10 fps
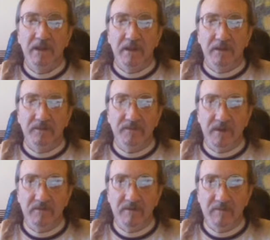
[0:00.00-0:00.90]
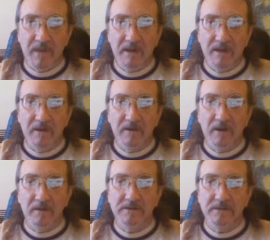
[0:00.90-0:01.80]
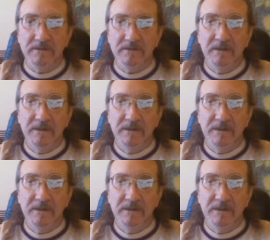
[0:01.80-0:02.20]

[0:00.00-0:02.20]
Instead of demanding colleges